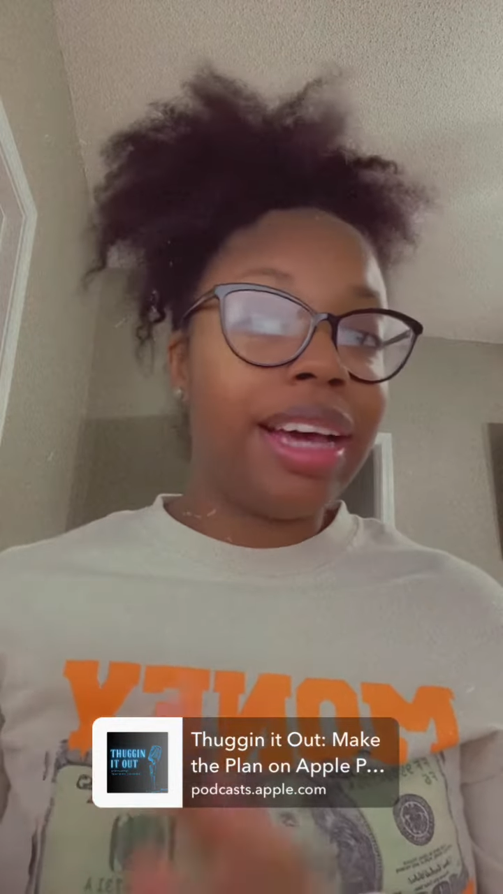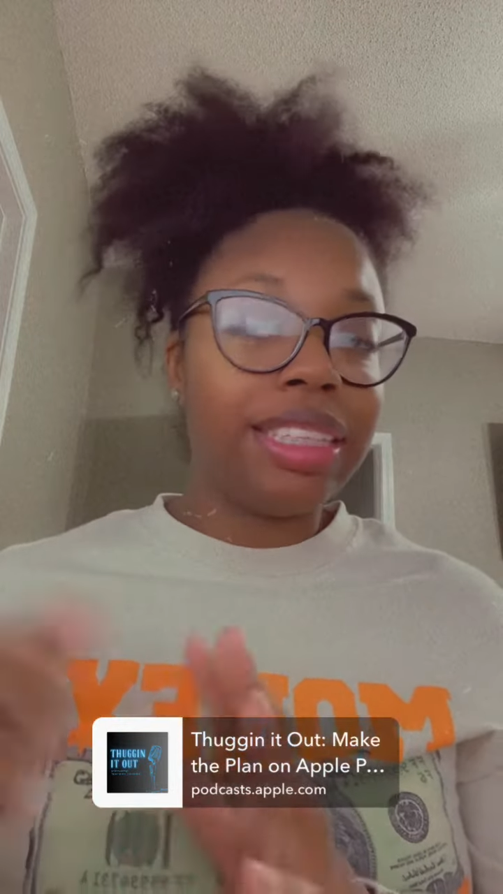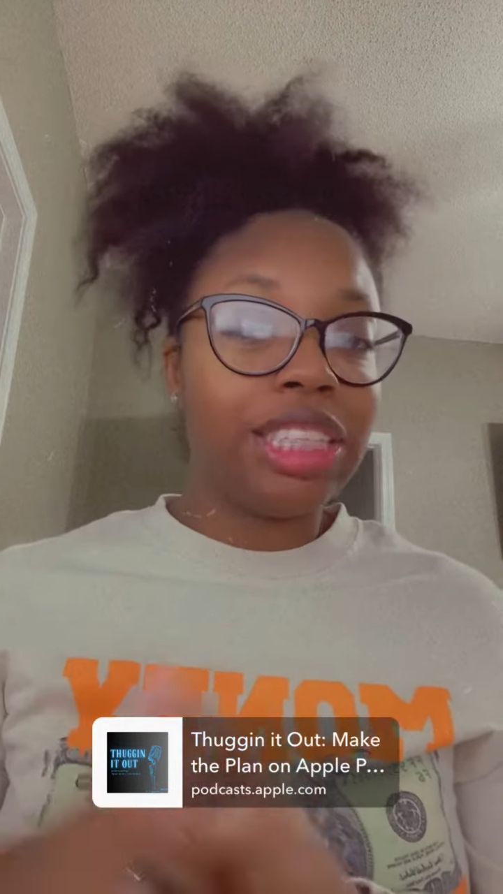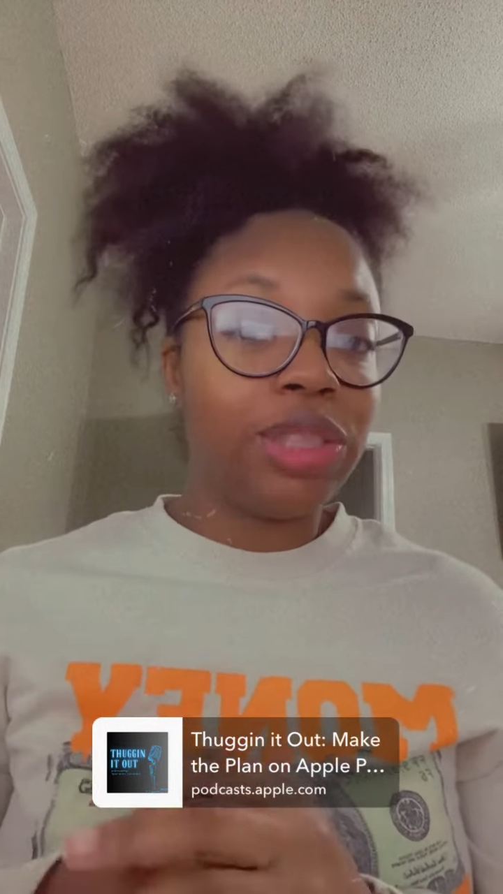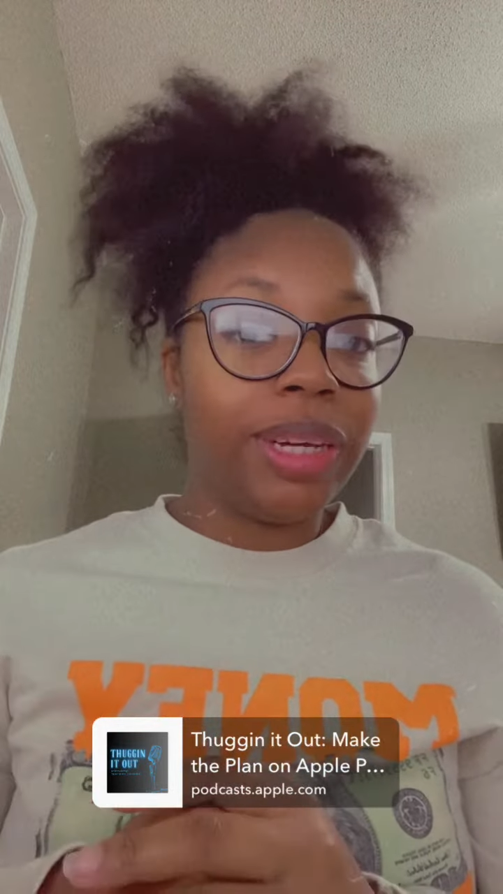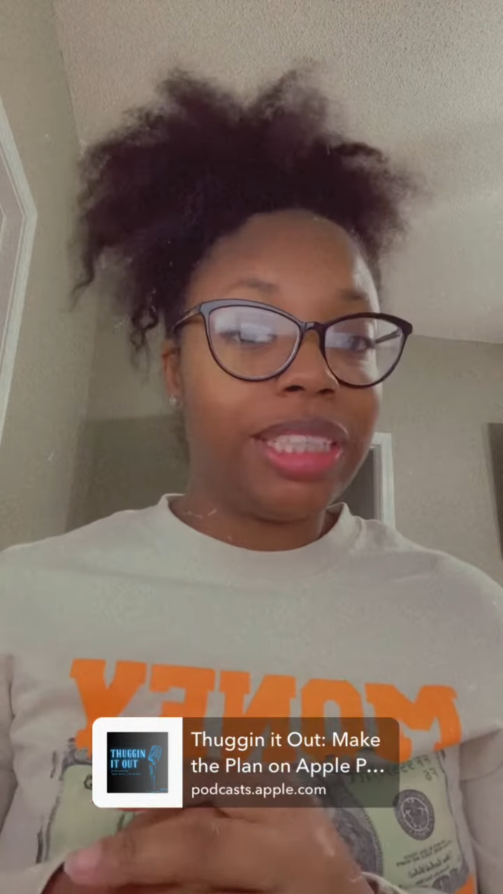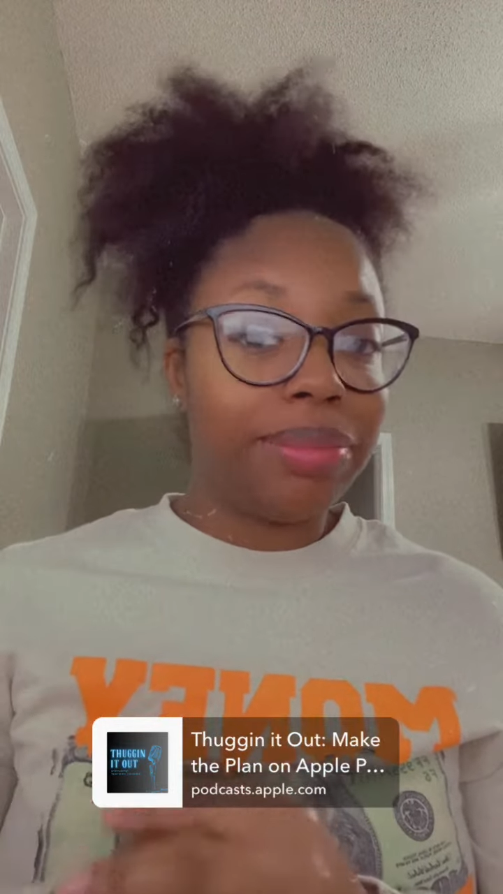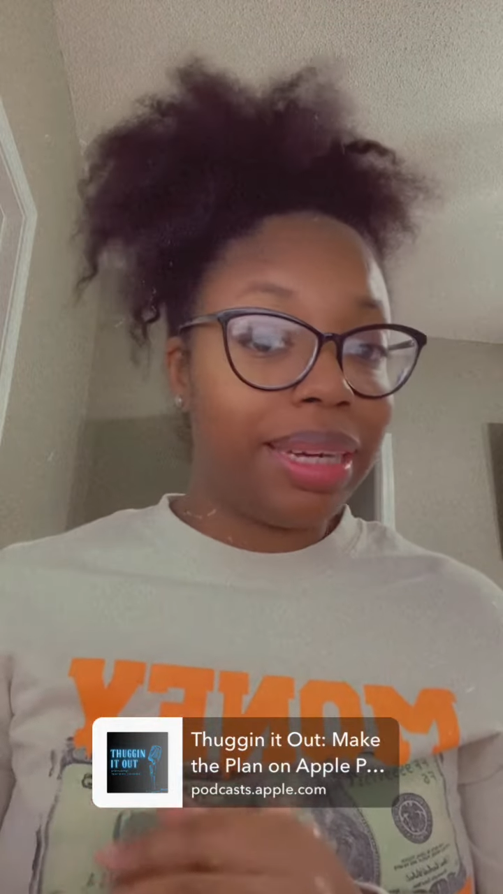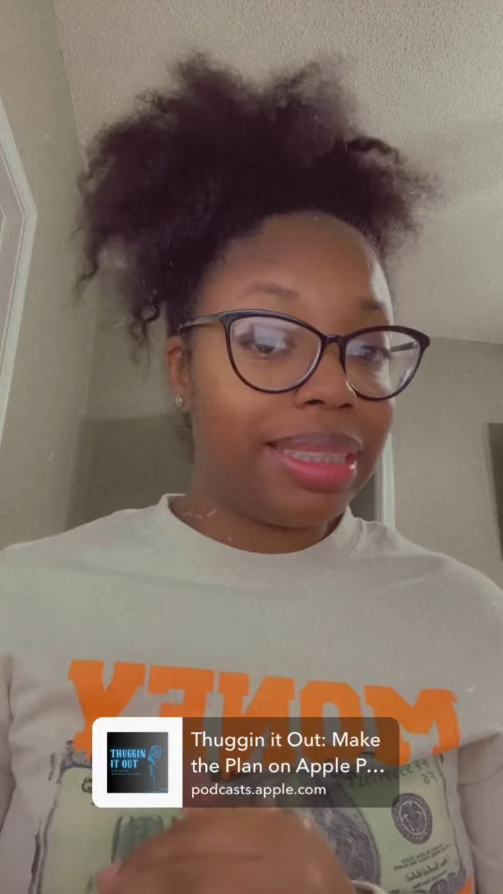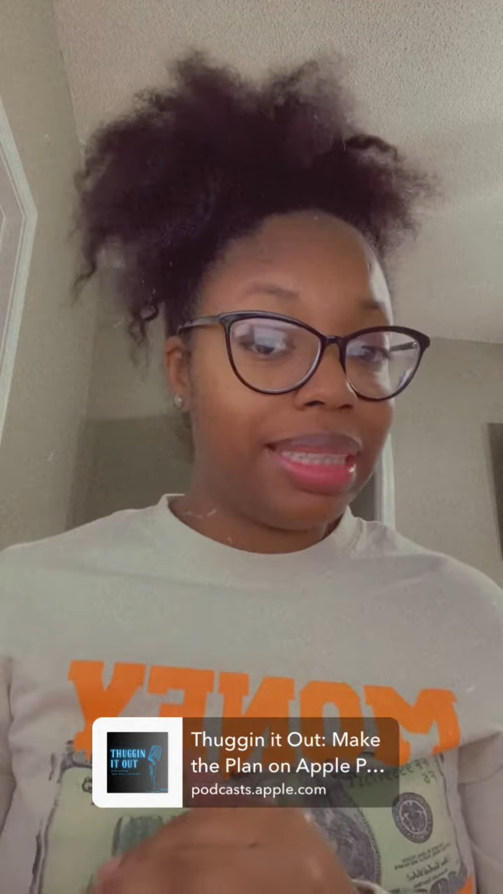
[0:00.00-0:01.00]
a situation
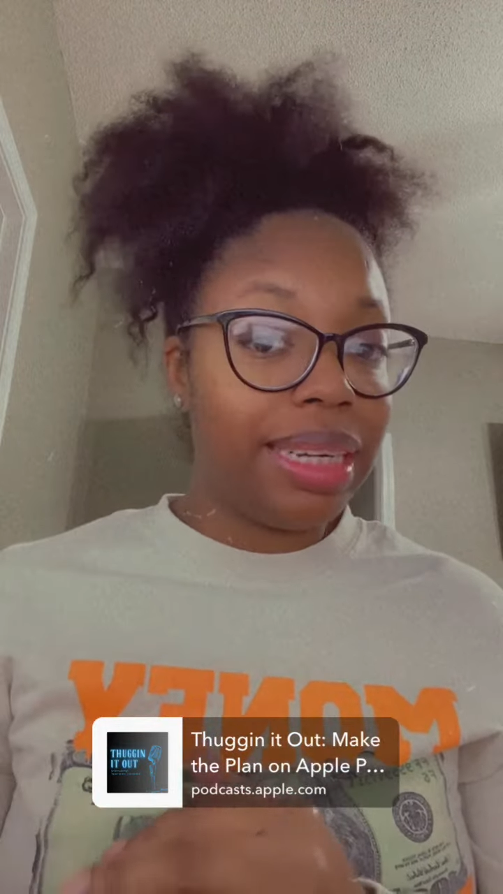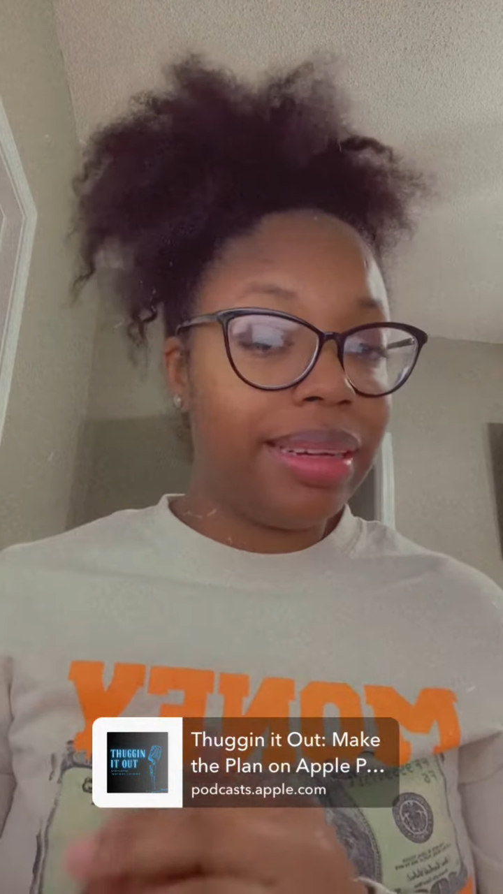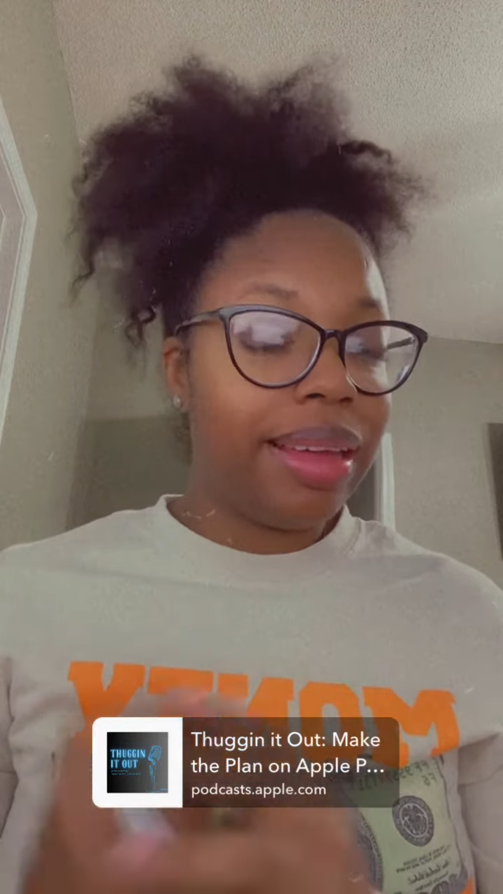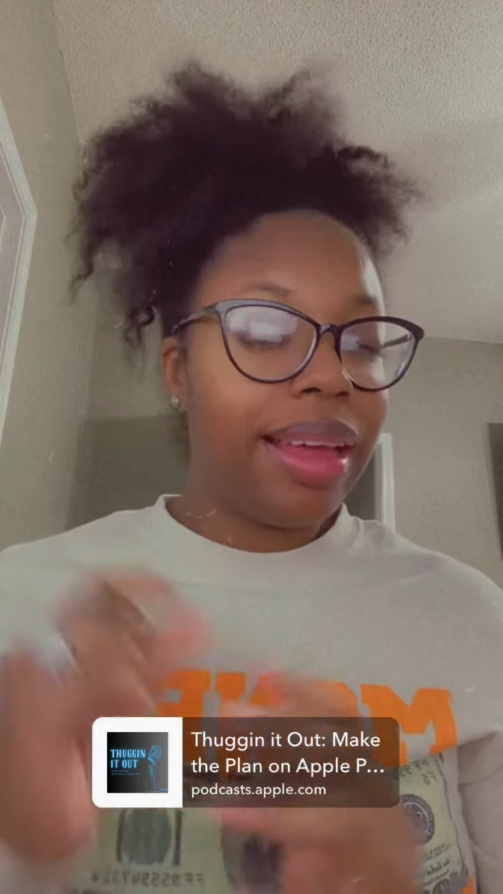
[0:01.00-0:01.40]
might seem,